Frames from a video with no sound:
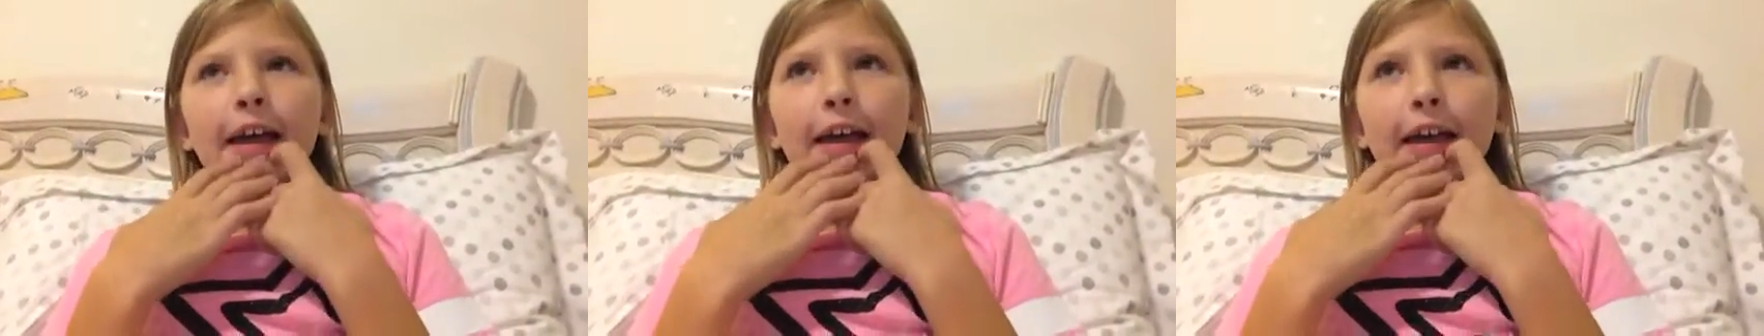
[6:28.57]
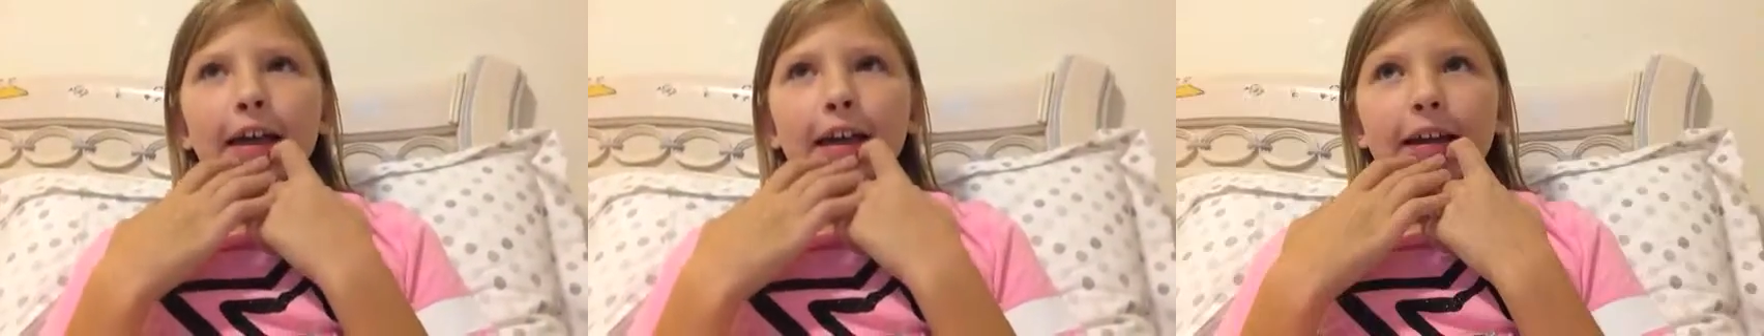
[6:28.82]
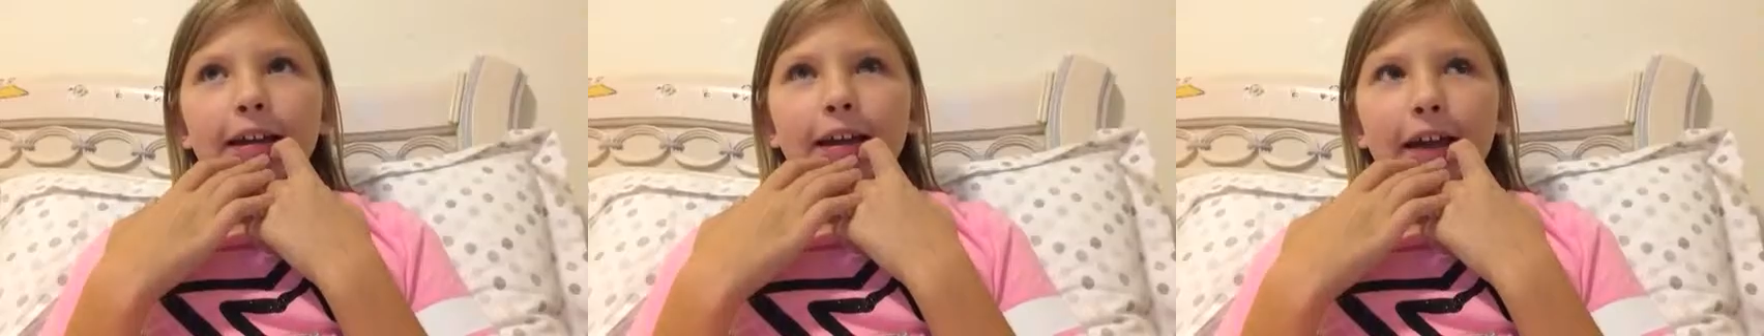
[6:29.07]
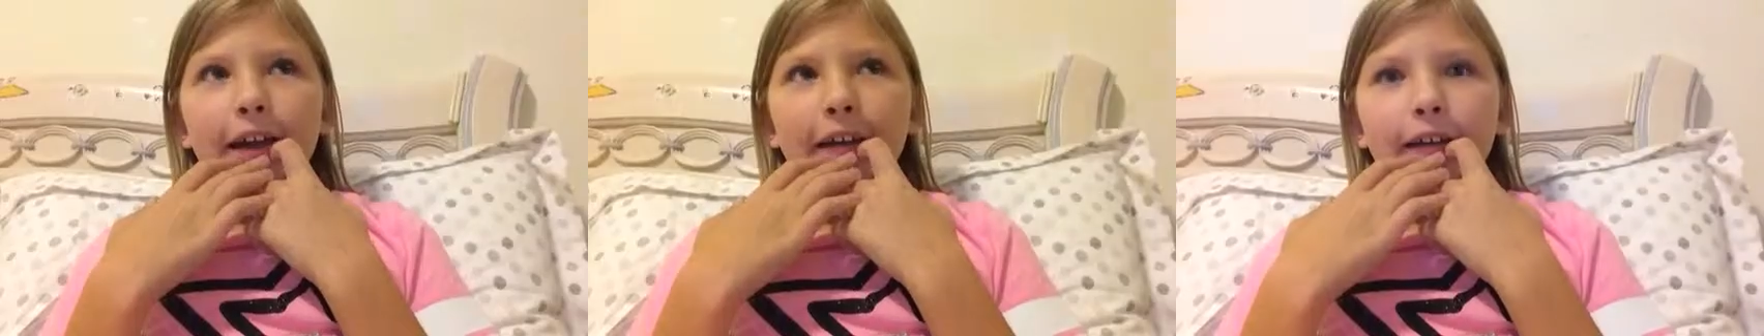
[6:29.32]
And,
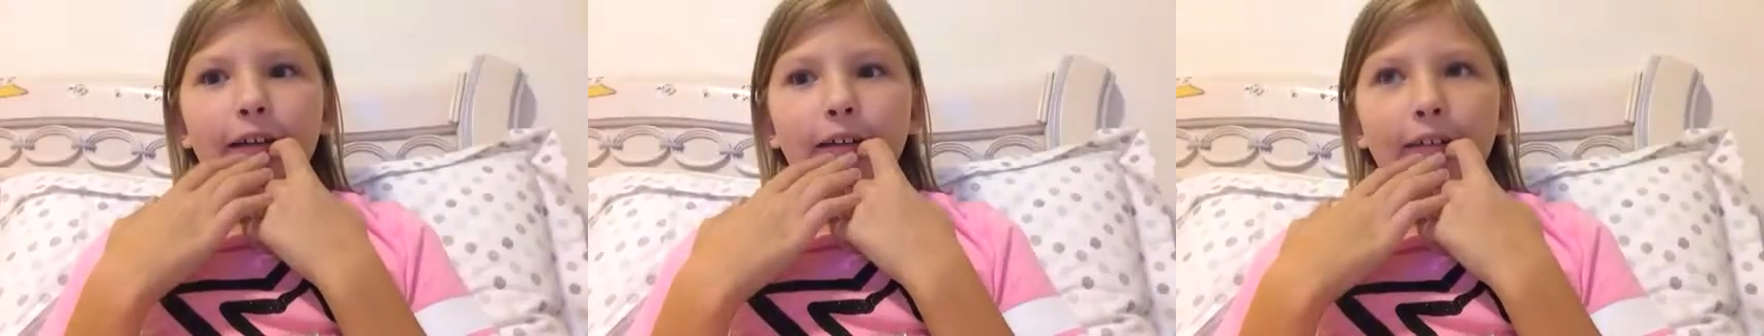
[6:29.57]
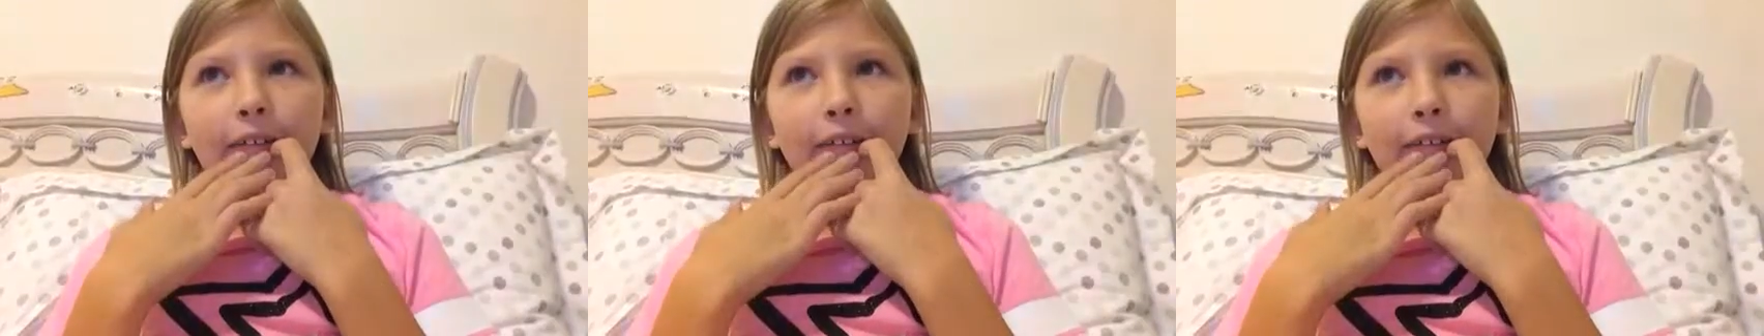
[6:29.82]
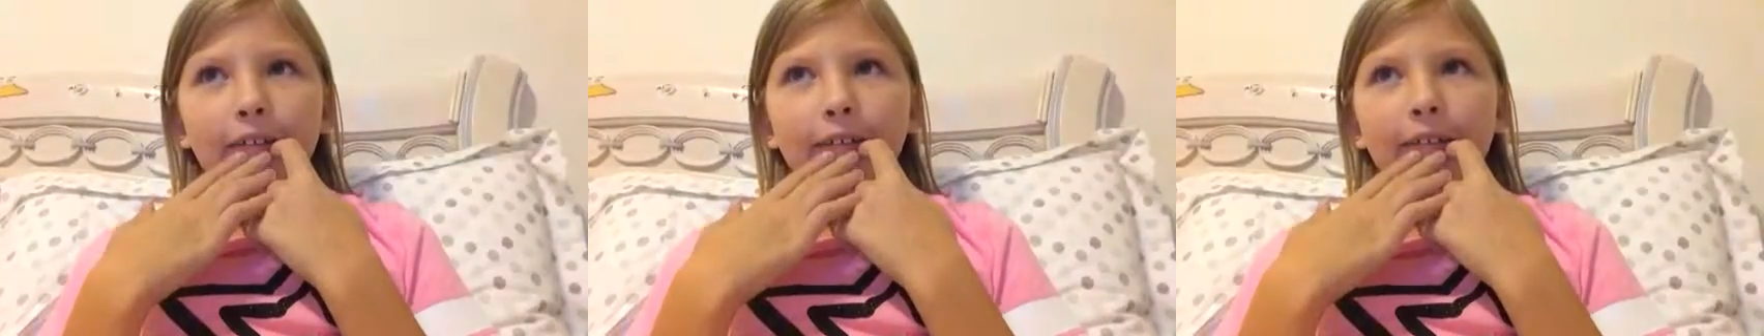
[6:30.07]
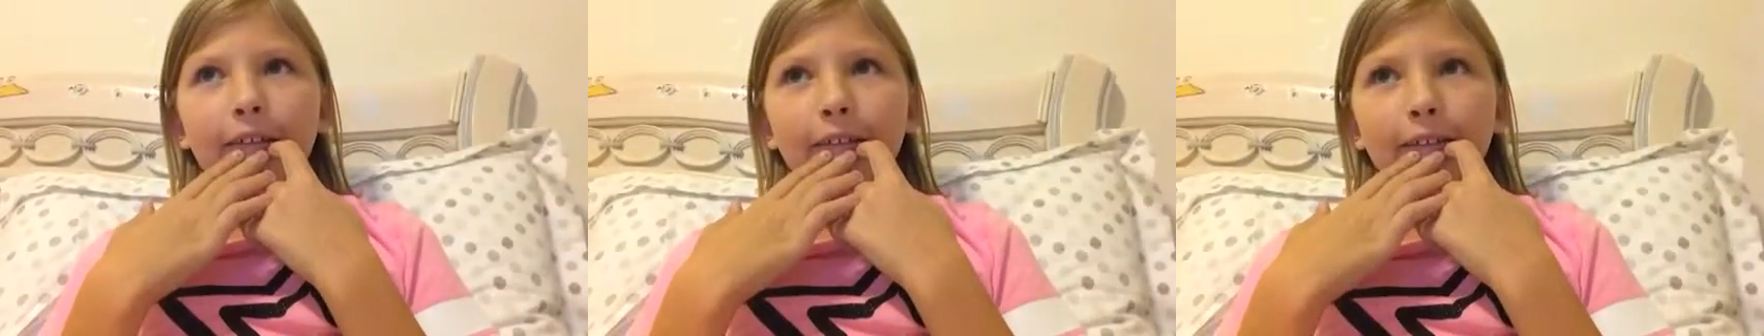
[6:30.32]

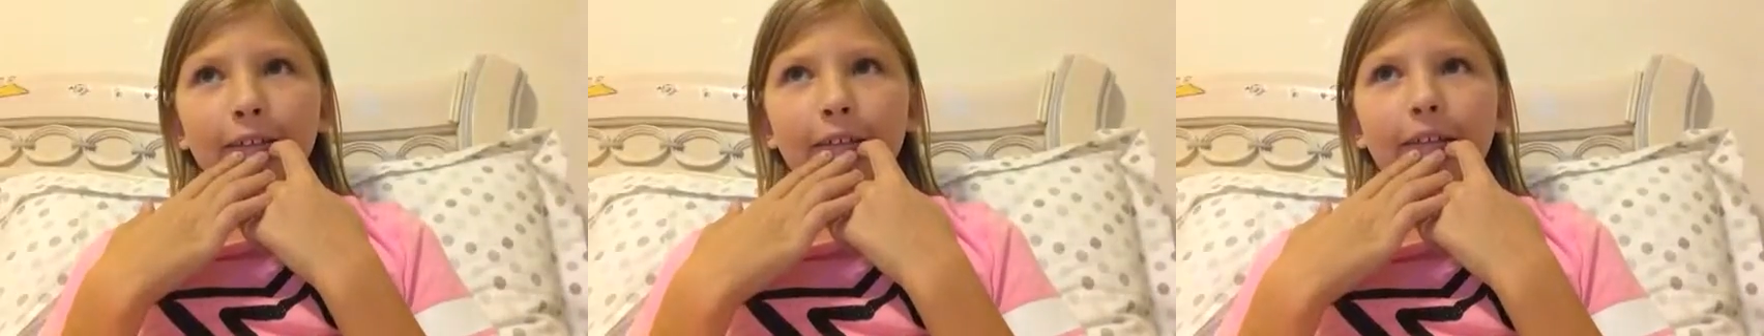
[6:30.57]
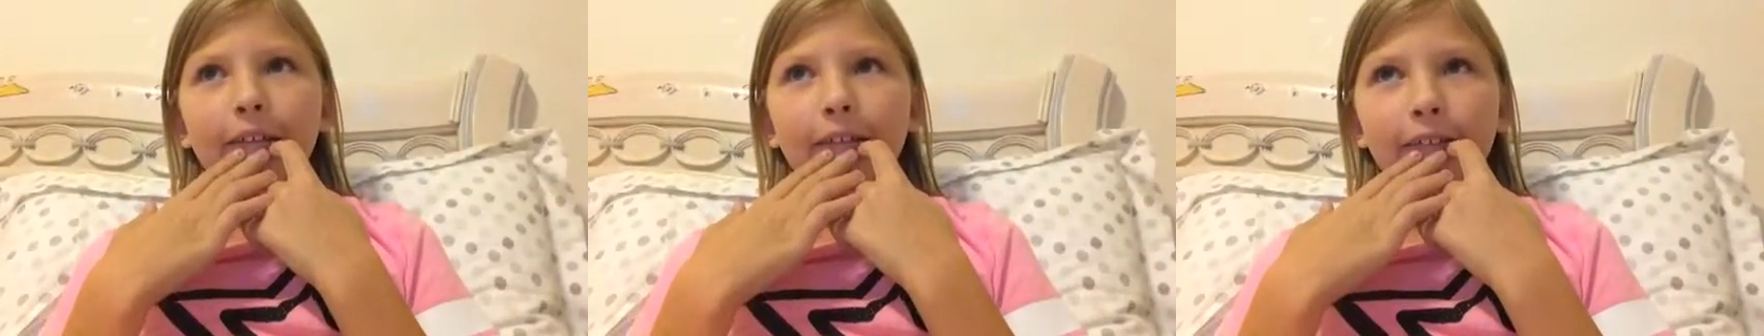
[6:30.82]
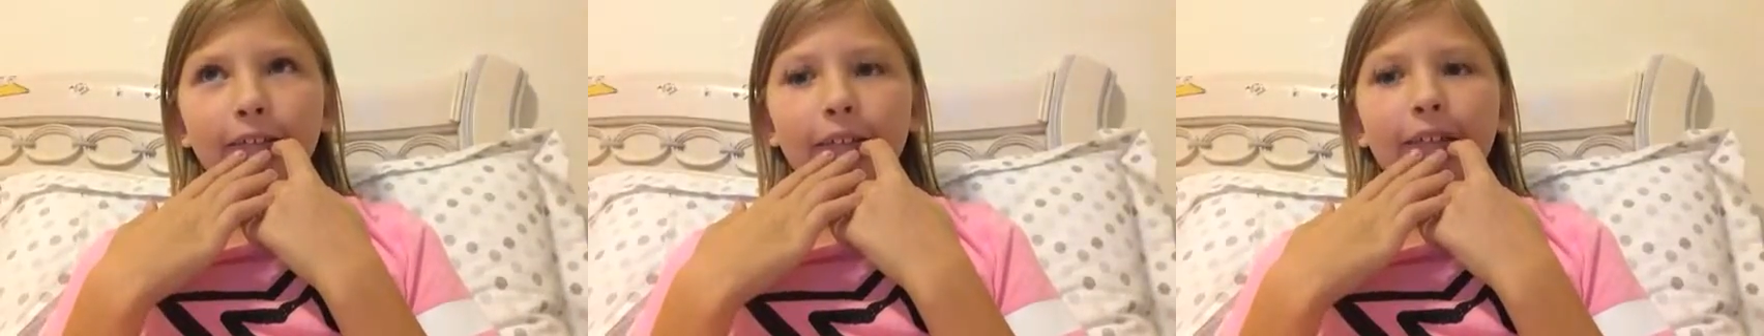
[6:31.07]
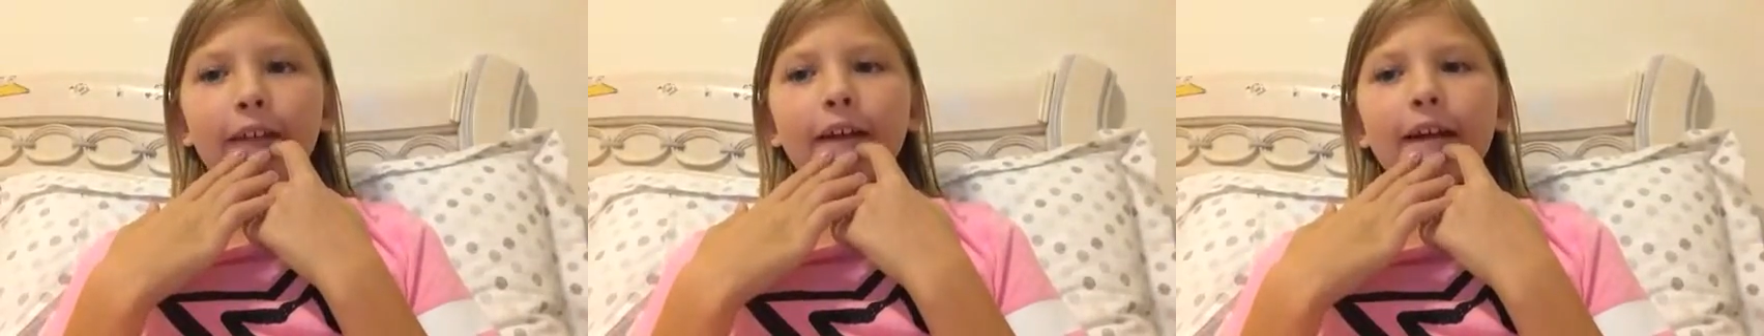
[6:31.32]

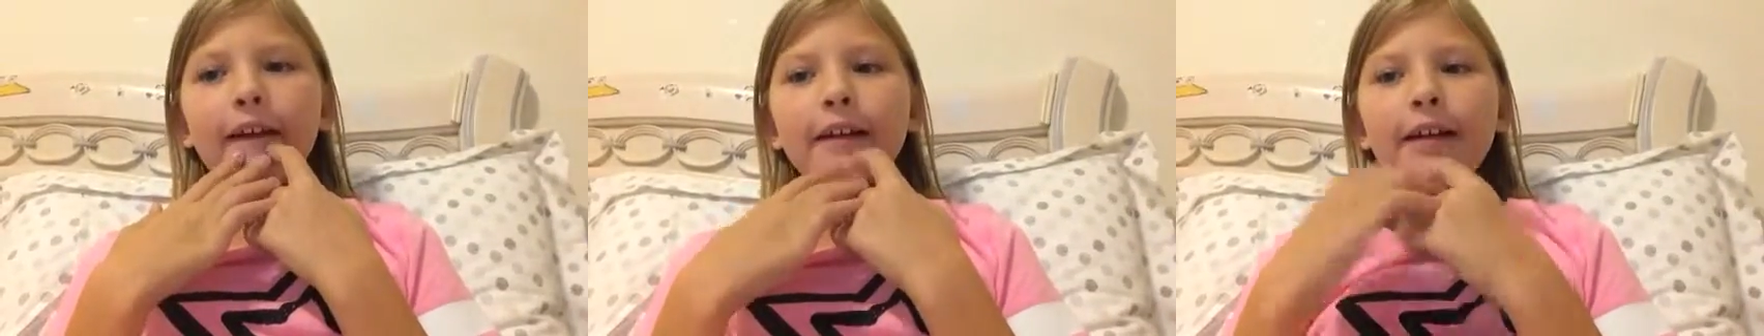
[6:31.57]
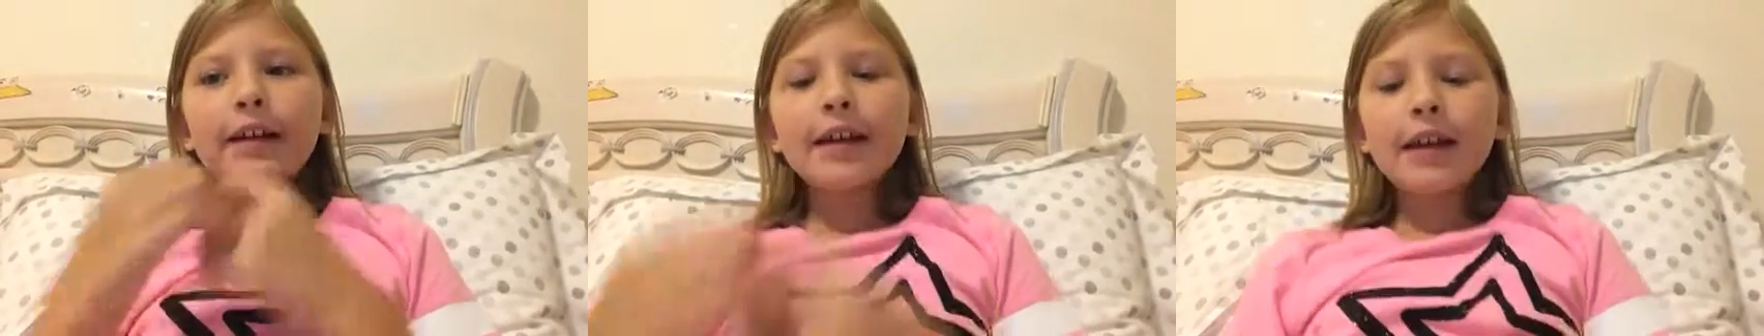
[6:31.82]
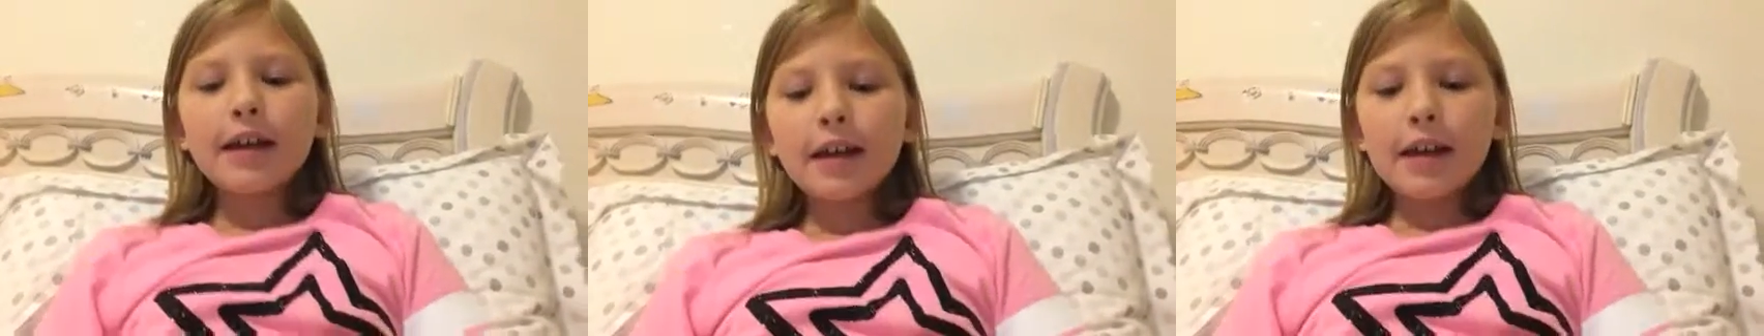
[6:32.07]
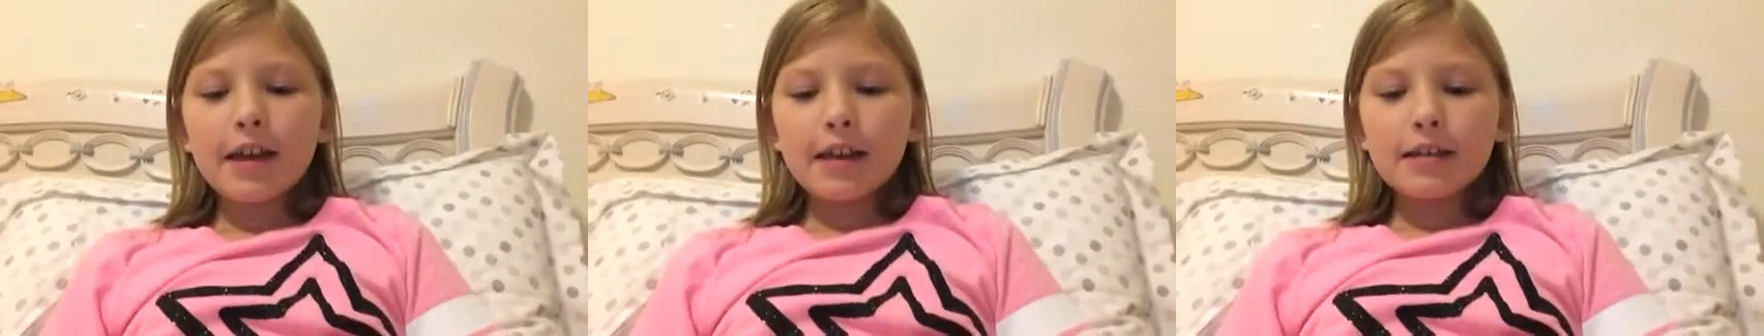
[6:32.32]

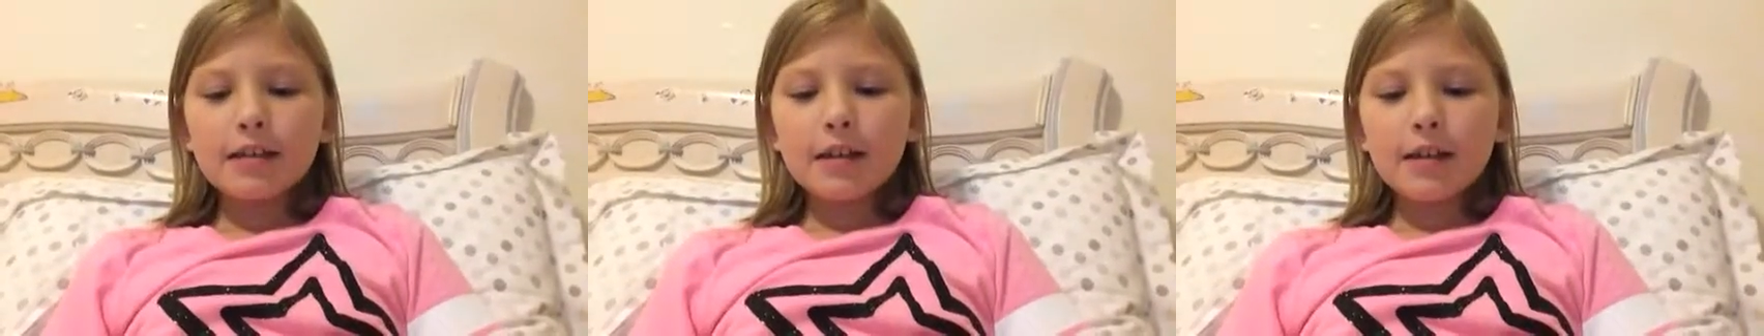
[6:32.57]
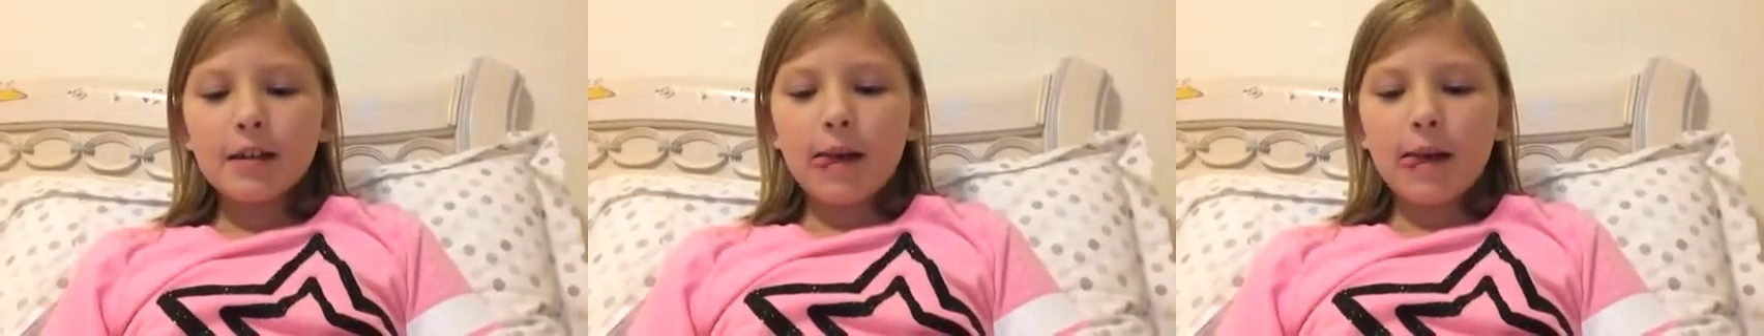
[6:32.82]
okay, so